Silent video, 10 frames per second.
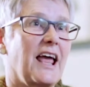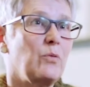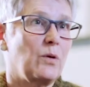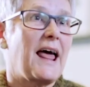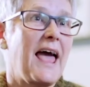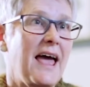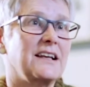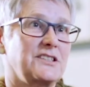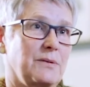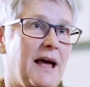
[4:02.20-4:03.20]
it will
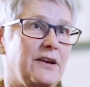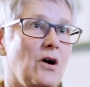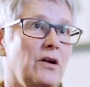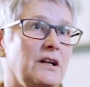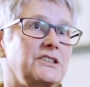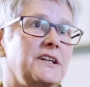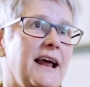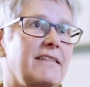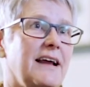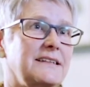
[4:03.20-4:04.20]
add to our knowledge and
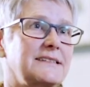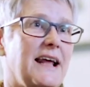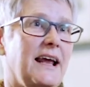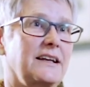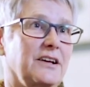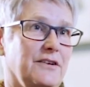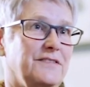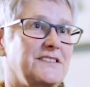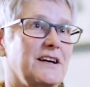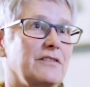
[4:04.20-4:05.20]
our understanding of
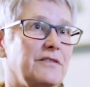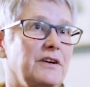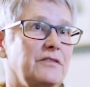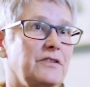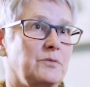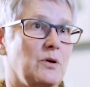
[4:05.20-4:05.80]
photography from